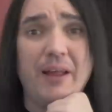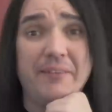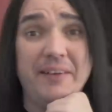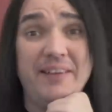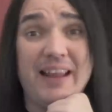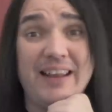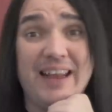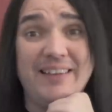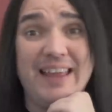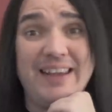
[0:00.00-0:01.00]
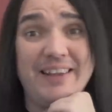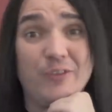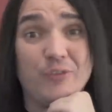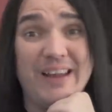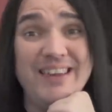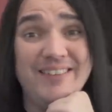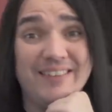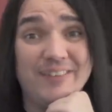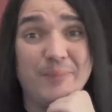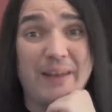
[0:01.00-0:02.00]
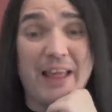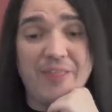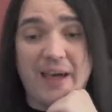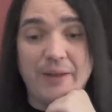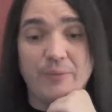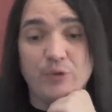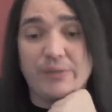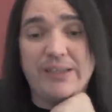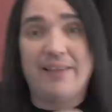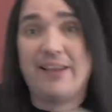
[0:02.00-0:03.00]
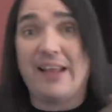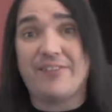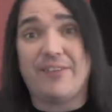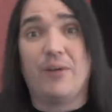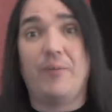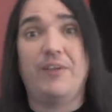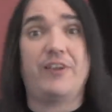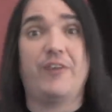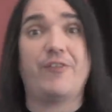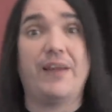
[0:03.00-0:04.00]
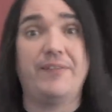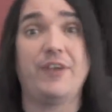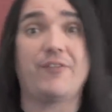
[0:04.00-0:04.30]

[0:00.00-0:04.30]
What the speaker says: Not only did I not take it as racist, but I thought it was real, and I still wasn't offended.